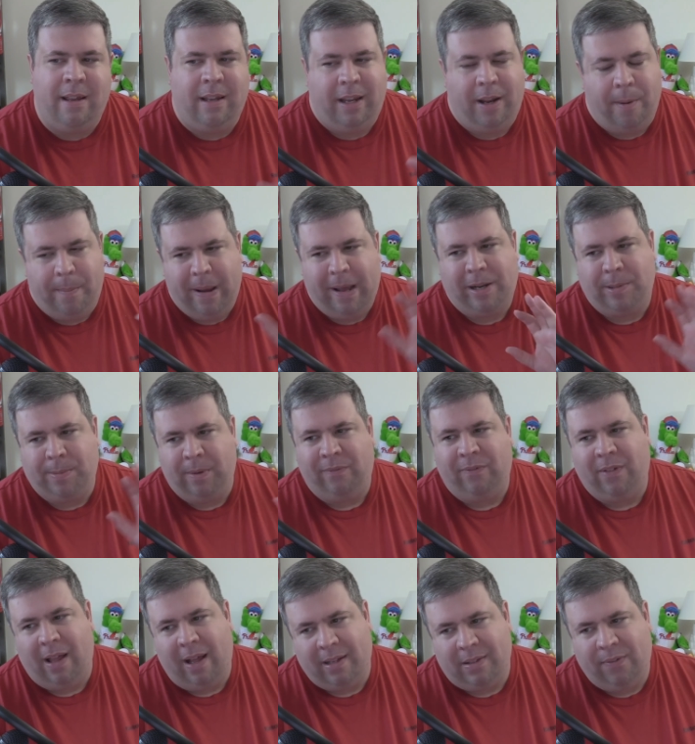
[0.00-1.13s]
management
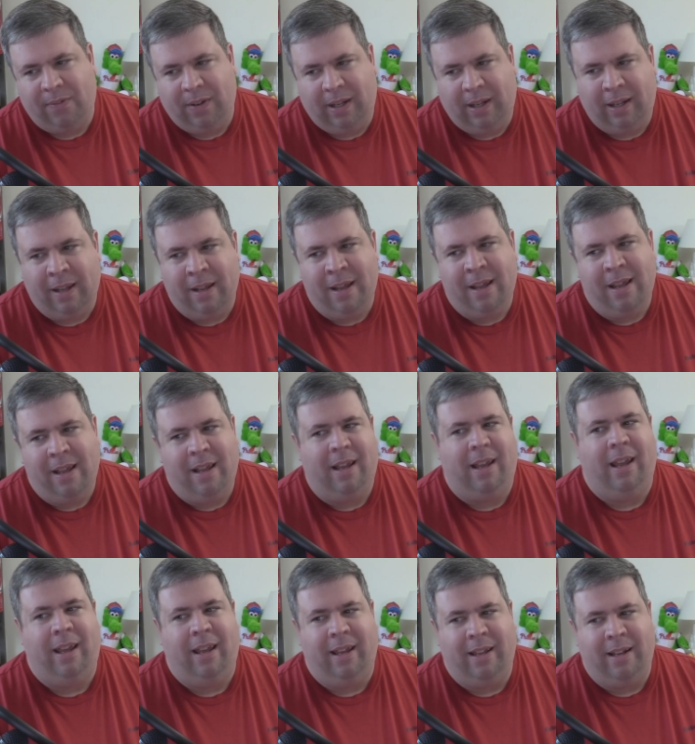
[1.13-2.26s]
philosophy,
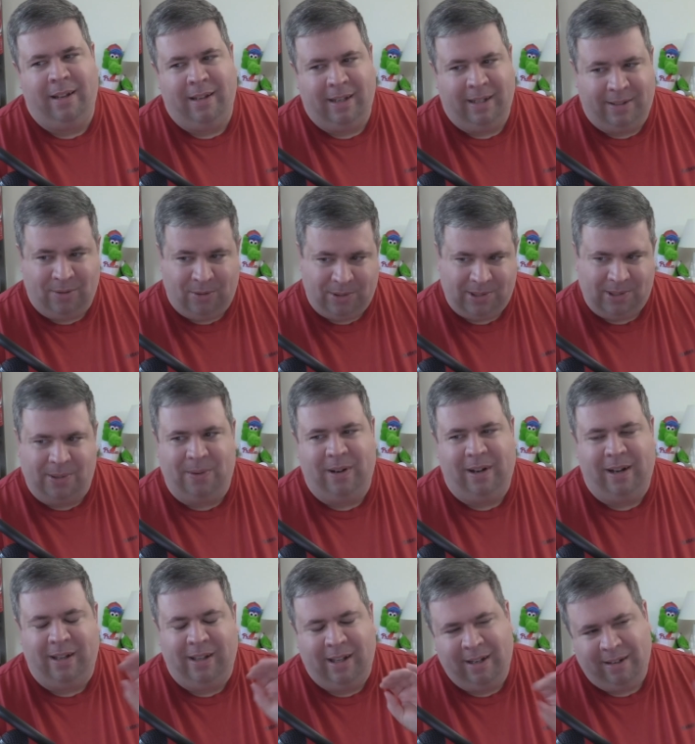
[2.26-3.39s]
and it told a story,
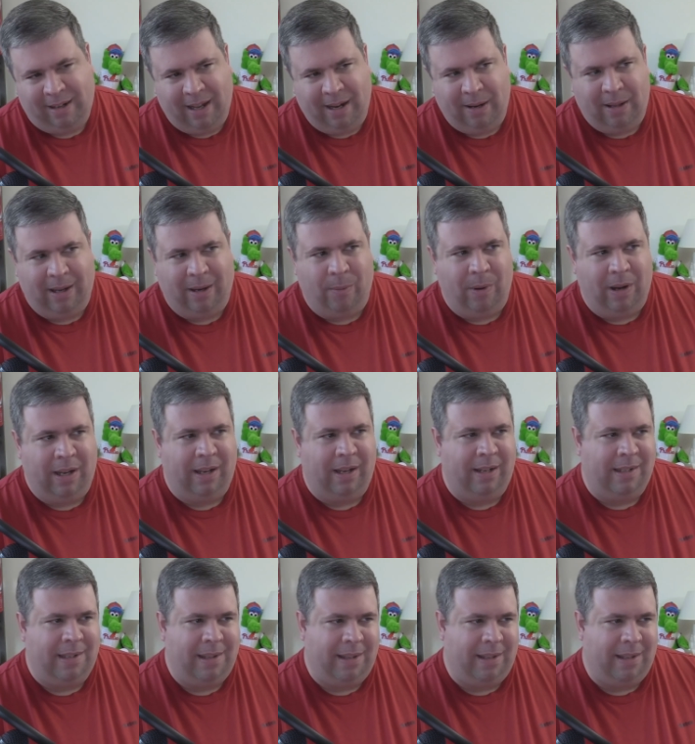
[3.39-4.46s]
and then it kind of like went into